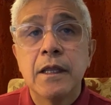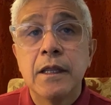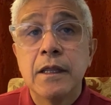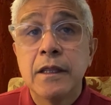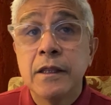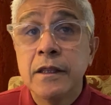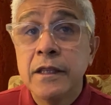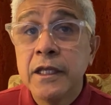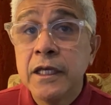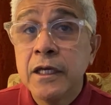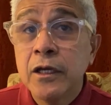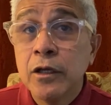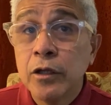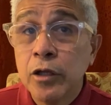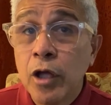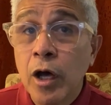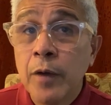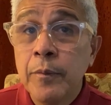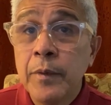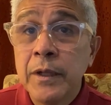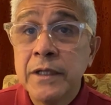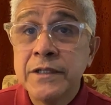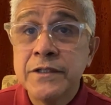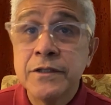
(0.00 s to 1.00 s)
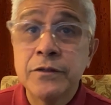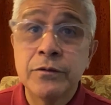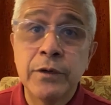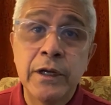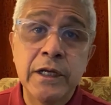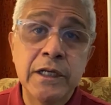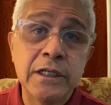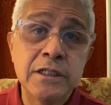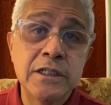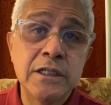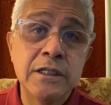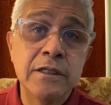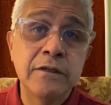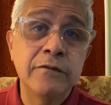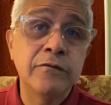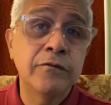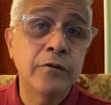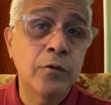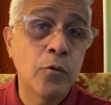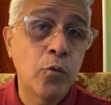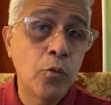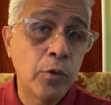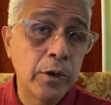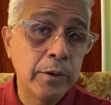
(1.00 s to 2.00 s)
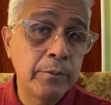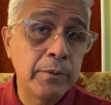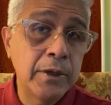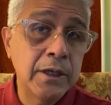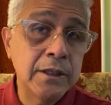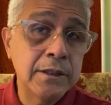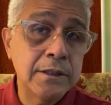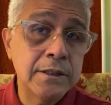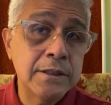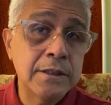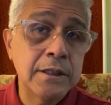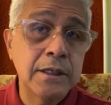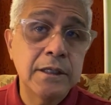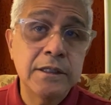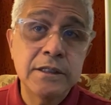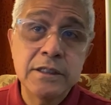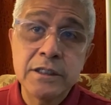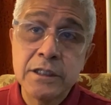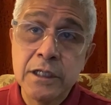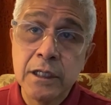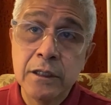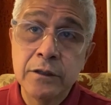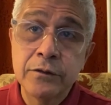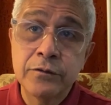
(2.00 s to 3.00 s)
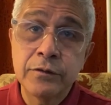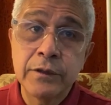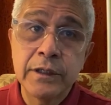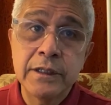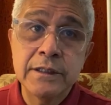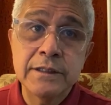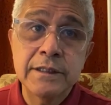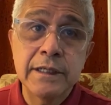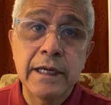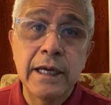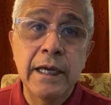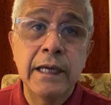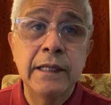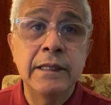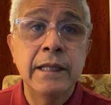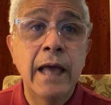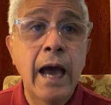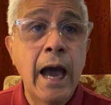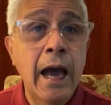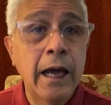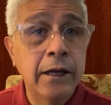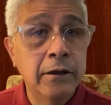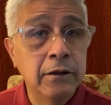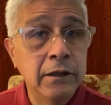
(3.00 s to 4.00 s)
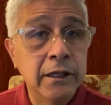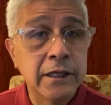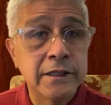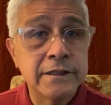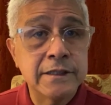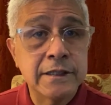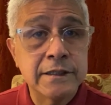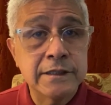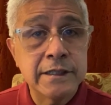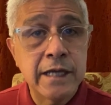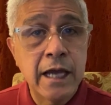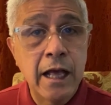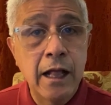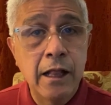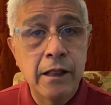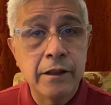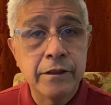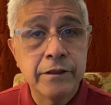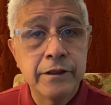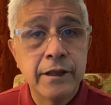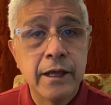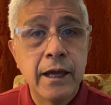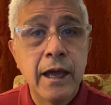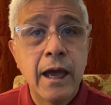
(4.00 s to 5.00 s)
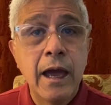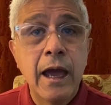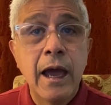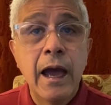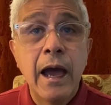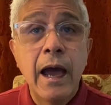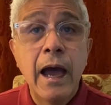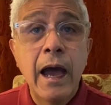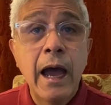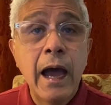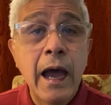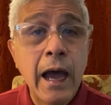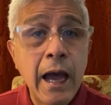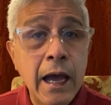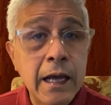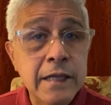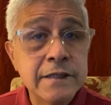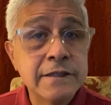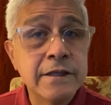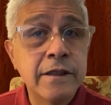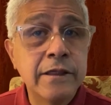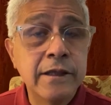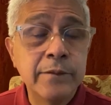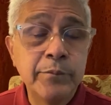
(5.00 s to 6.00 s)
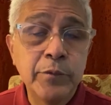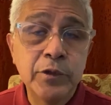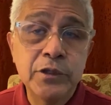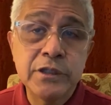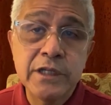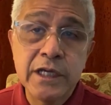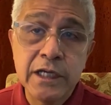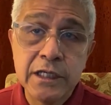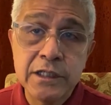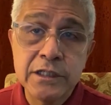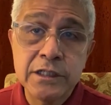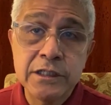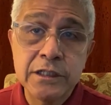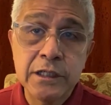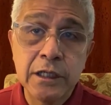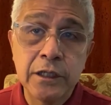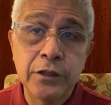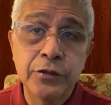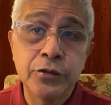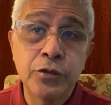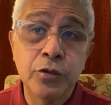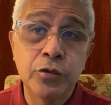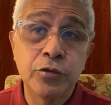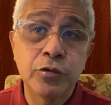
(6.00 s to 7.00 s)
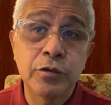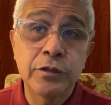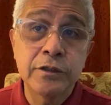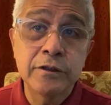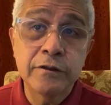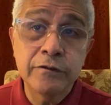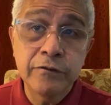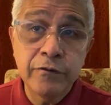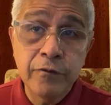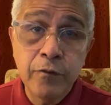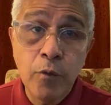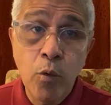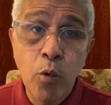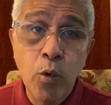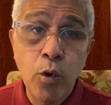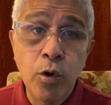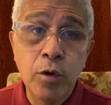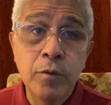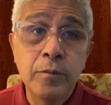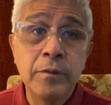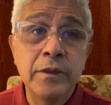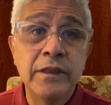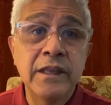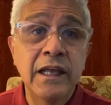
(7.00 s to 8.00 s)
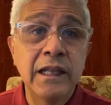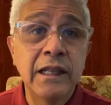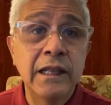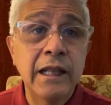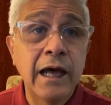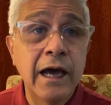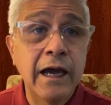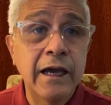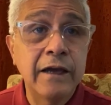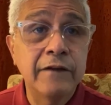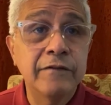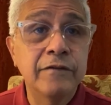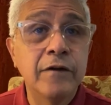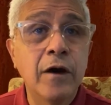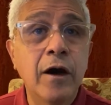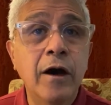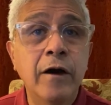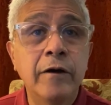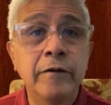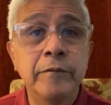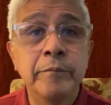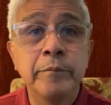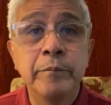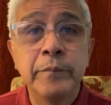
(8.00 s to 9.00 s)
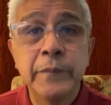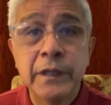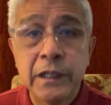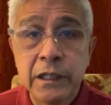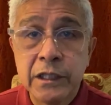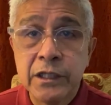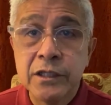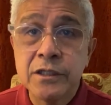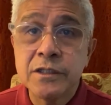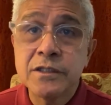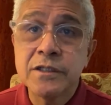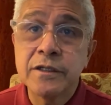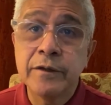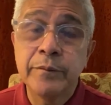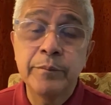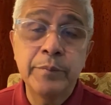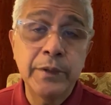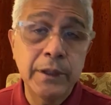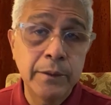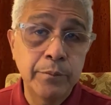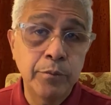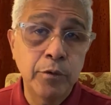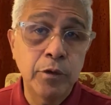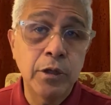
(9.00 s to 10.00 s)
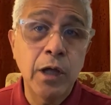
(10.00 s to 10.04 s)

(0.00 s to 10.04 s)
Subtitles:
The Global Strategy for Women's, Children's, and Adolescents' Health has the potential to transform the life of millions of people